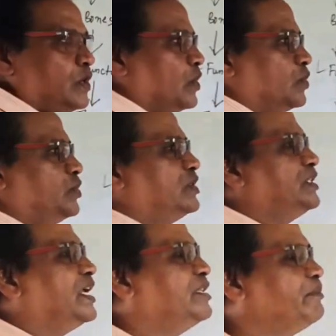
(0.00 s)
So these
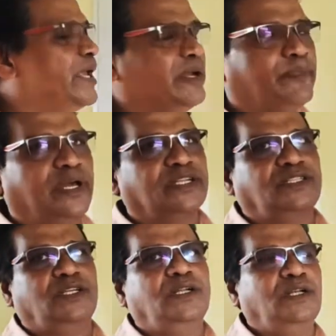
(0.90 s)
are the main
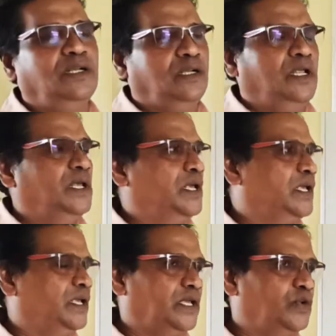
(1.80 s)
function
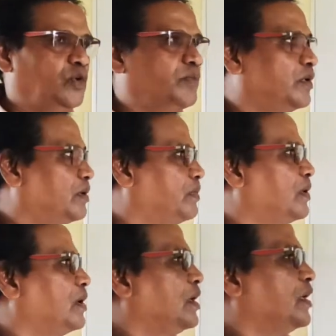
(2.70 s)
in your
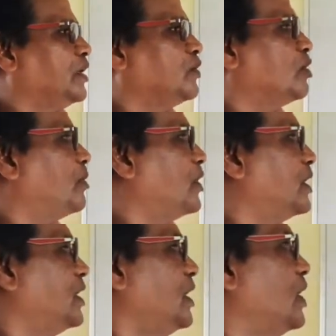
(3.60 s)

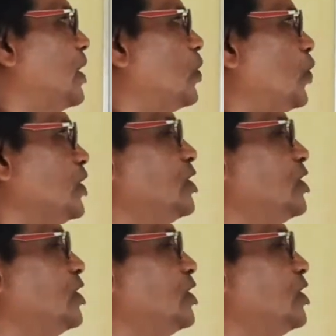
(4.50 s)
body with